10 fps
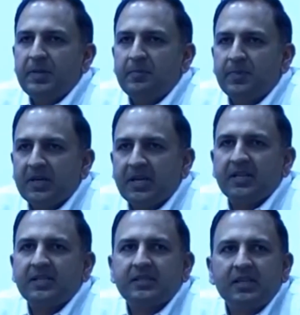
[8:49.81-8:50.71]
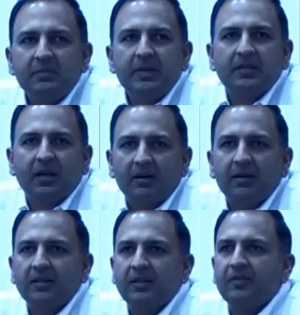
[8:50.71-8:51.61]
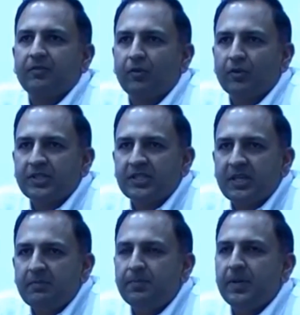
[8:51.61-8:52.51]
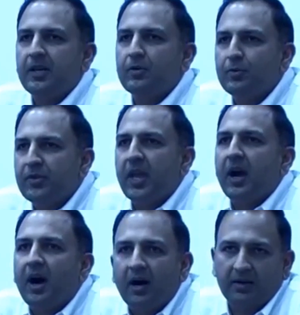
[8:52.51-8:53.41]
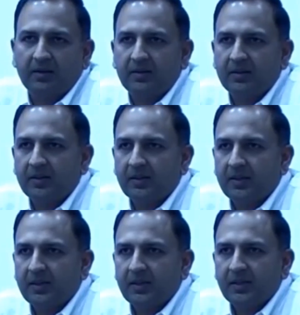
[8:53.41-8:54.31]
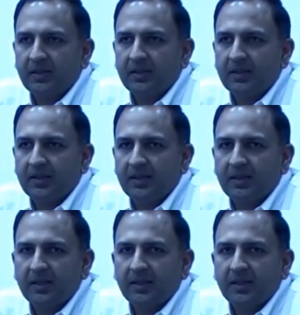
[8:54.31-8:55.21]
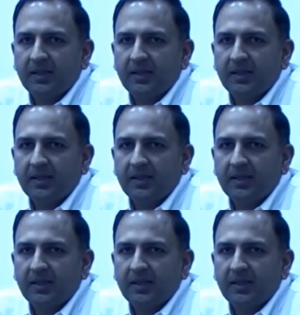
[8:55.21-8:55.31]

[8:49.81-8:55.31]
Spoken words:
people can still be targeted for simply who they are, right,